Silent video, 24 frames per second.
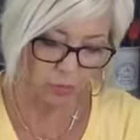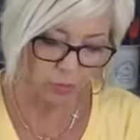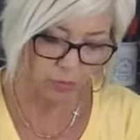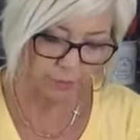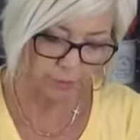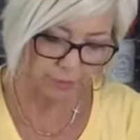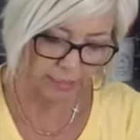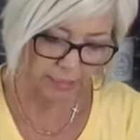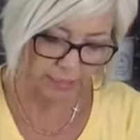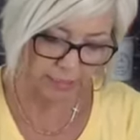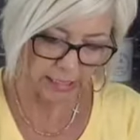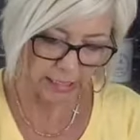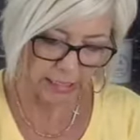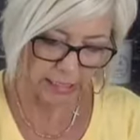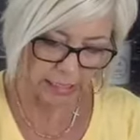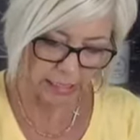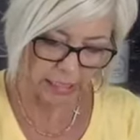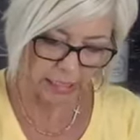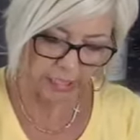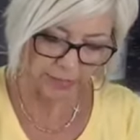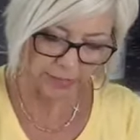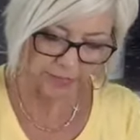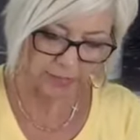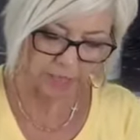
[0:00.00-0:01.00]
normally
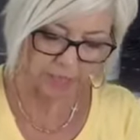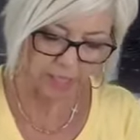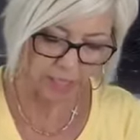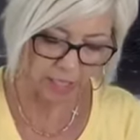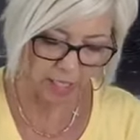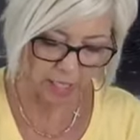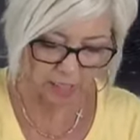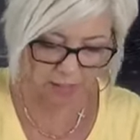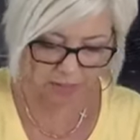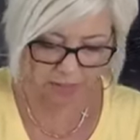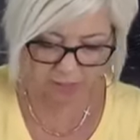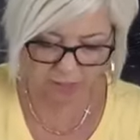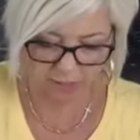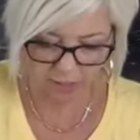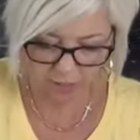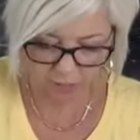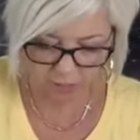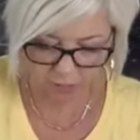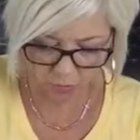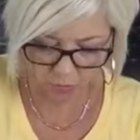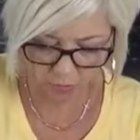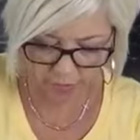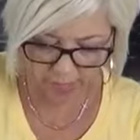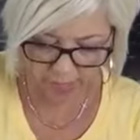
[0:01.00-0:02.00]
not this hard,
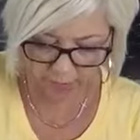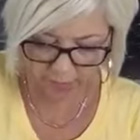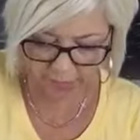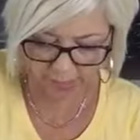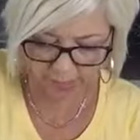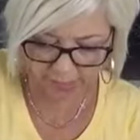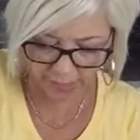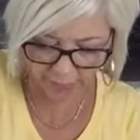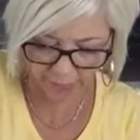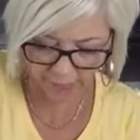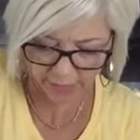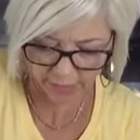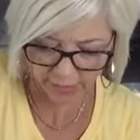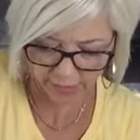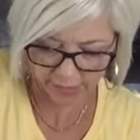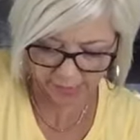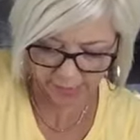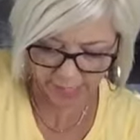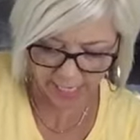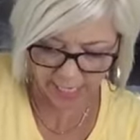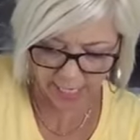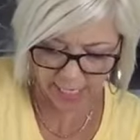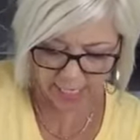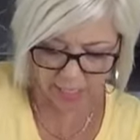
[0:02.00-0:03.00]
so I would definitely
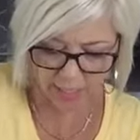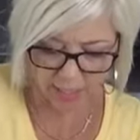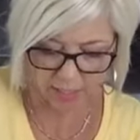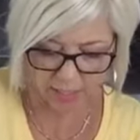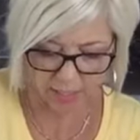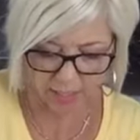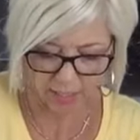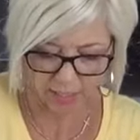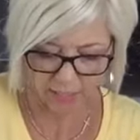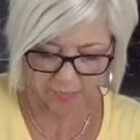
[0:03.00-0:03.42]
say